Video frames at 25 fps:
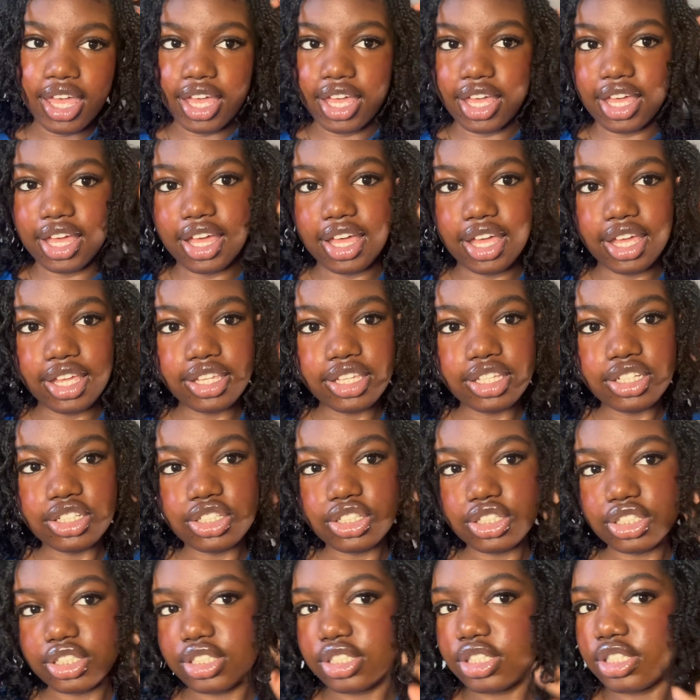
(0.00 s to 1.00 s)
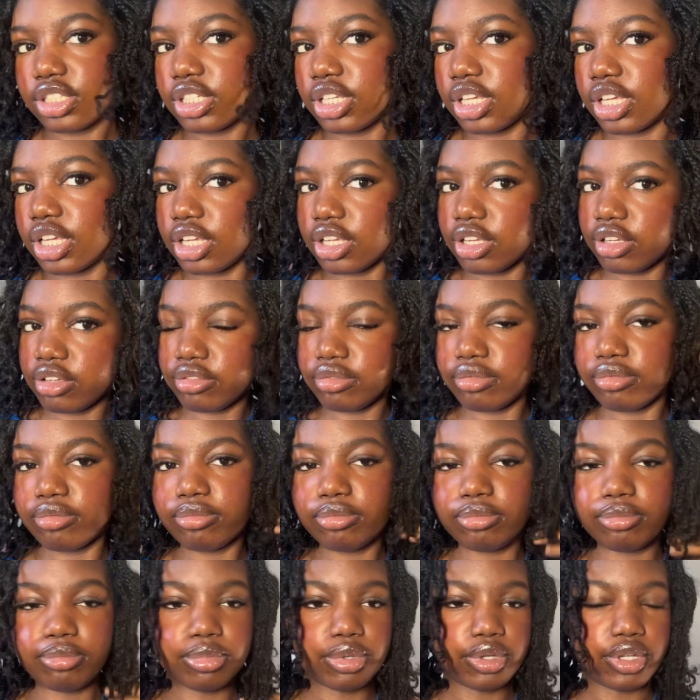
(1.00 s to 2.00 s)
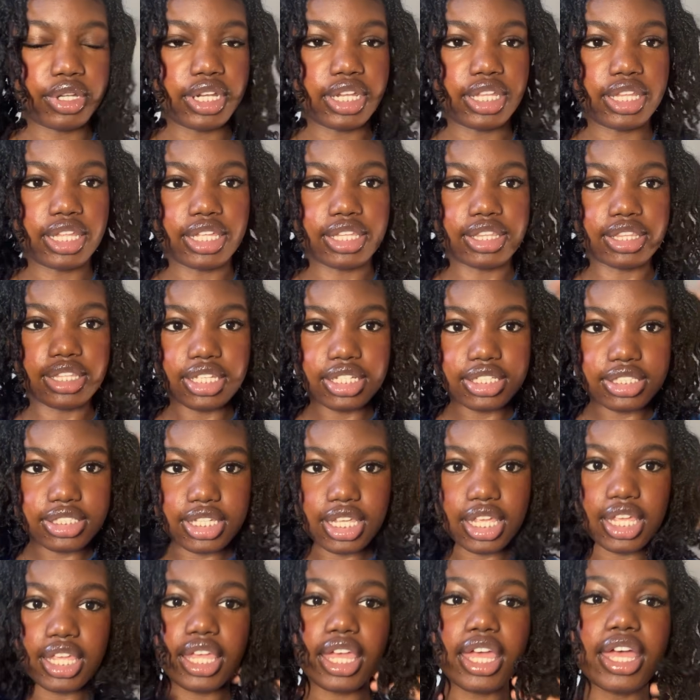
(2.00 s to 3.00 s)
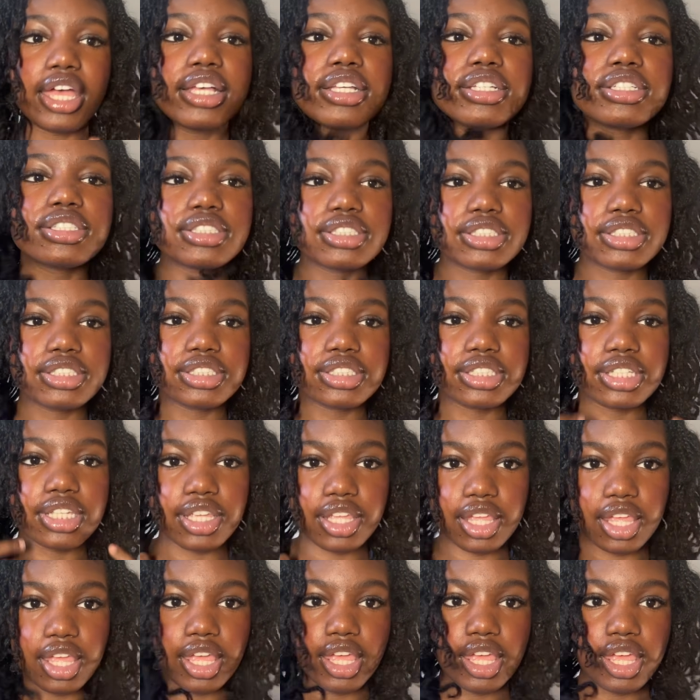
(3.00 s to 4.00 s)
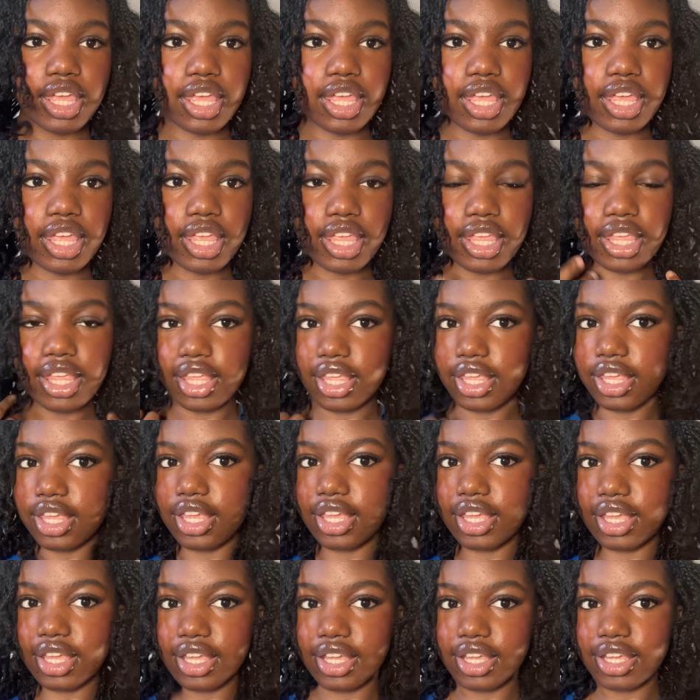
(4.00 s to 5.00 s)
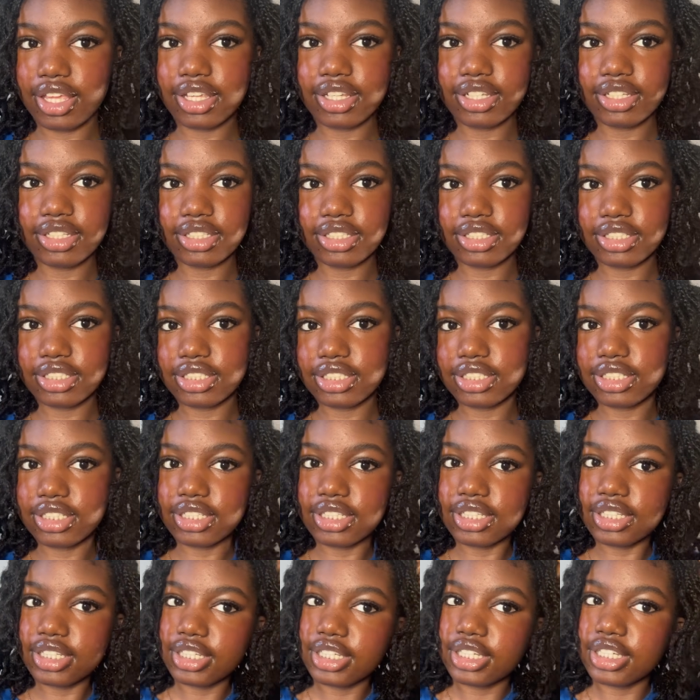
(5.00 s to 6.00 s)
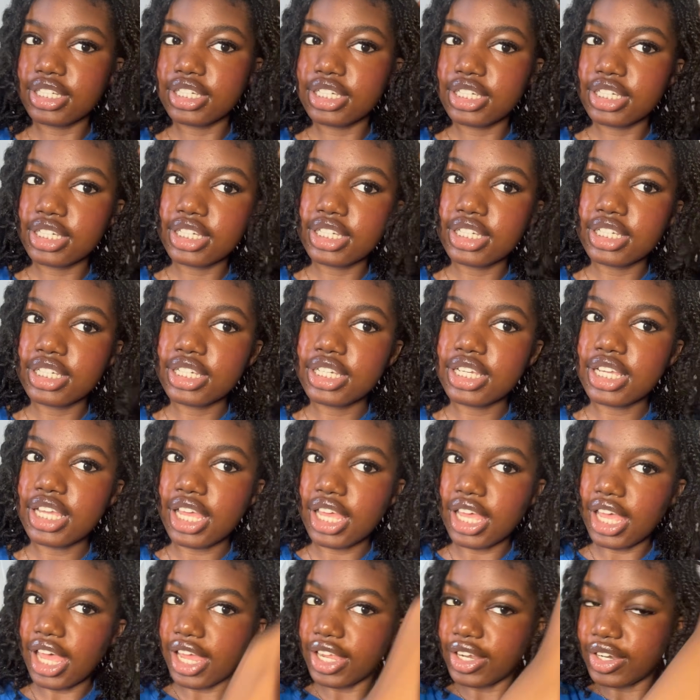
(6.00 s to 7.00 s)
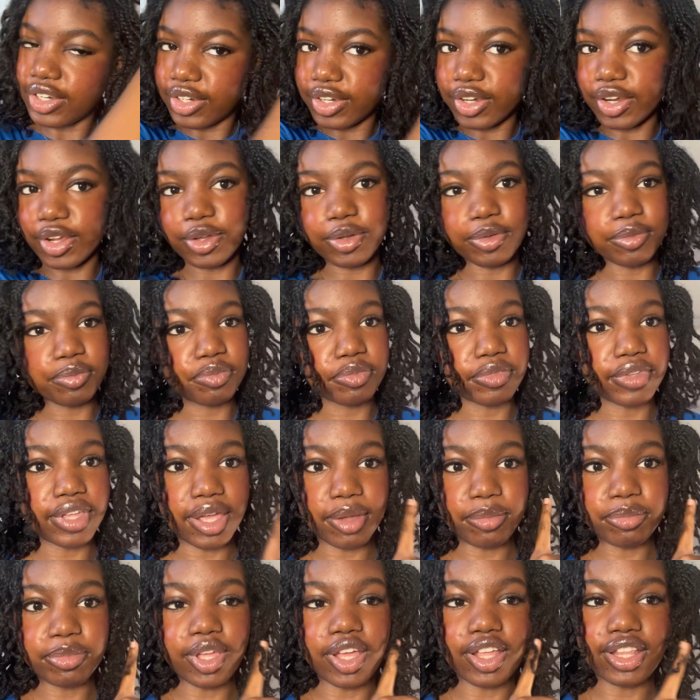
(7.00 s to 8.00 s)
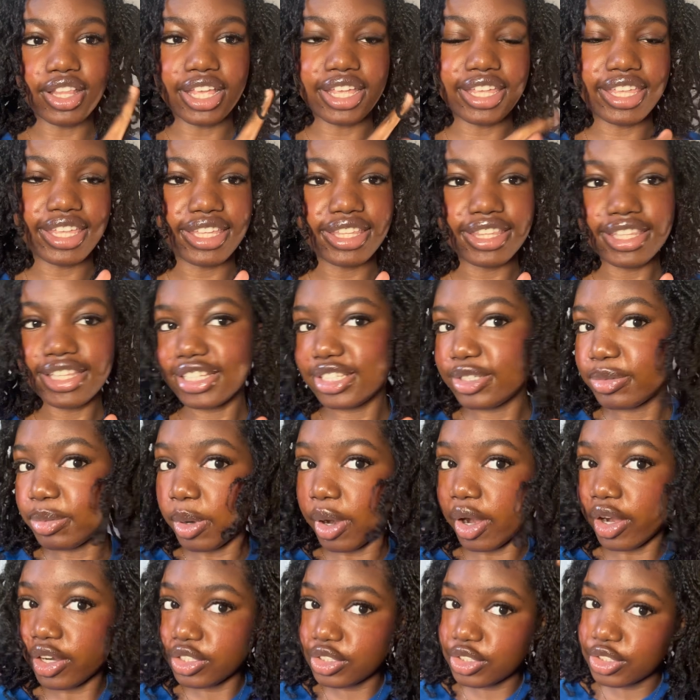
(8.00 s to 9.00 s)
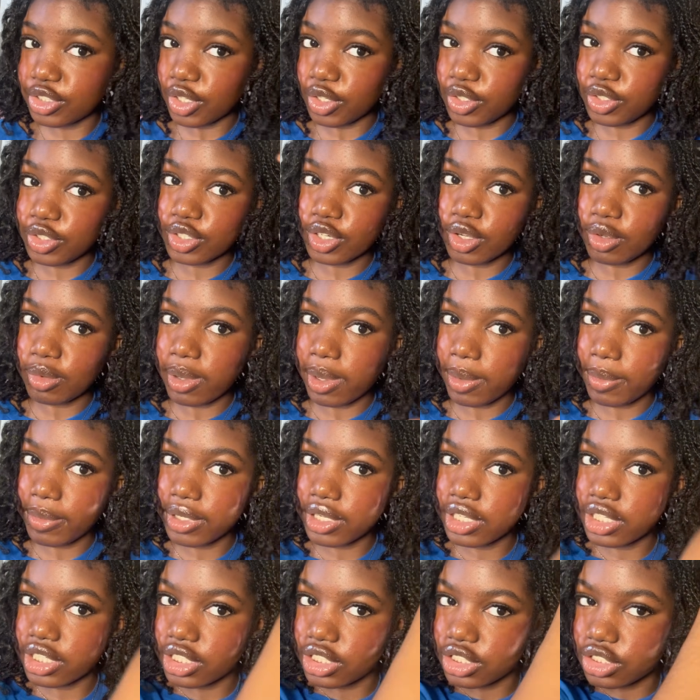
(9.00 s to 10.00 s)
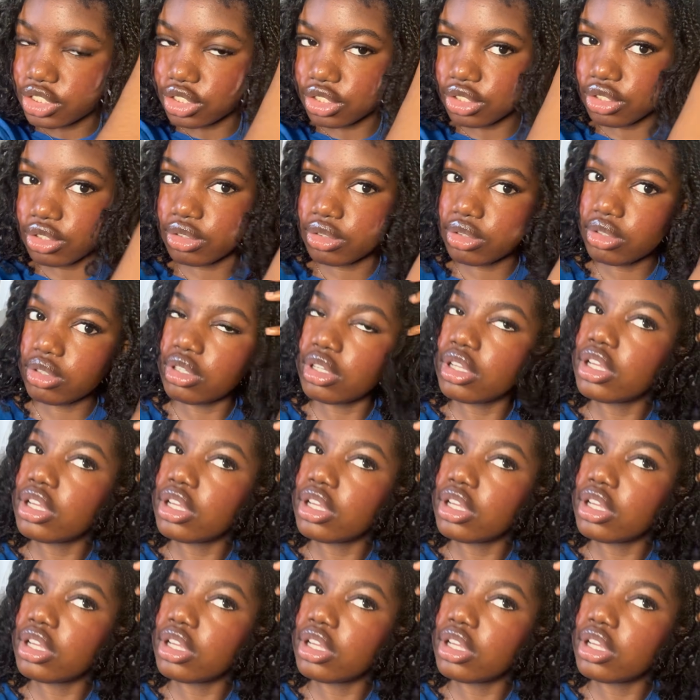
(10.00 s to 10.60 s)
I can just put it like this, I guess. And I don't know, I'm not liking this part. So you know what we're gonna do?